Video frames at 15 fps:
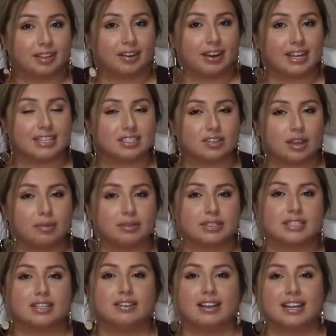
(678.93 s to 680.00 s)
All right, so I will
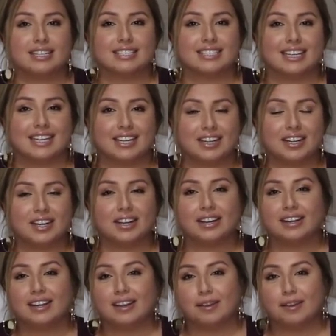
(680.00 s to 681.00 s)
see you guys later.